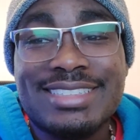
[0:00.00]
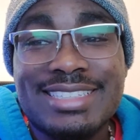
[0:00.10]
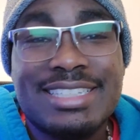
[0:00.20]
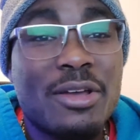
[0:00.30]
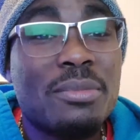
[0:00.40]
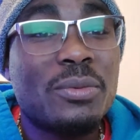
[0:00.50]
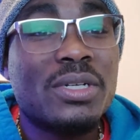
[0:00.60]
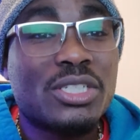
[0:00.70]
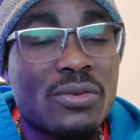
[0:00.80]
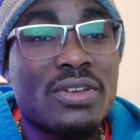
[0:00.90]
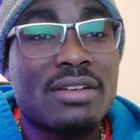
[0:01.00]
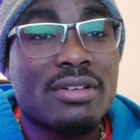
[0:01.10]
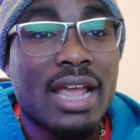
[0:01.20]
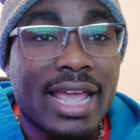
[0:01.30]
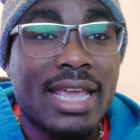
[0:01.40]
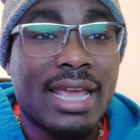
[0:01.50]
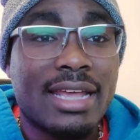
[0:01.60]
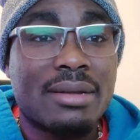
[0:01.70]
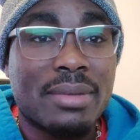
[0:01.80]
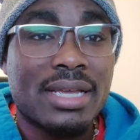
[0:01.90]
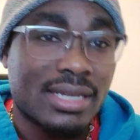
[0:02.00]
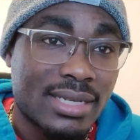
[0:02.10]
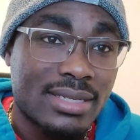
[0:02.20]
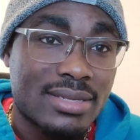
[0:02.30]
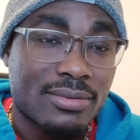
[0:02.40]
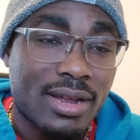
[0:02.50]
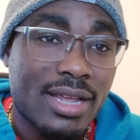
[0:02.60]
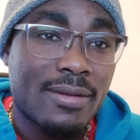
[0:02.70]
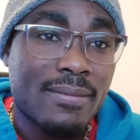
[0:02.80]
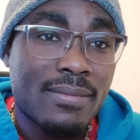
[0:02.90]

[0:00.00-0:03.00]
tell me what your favorite anime is, right?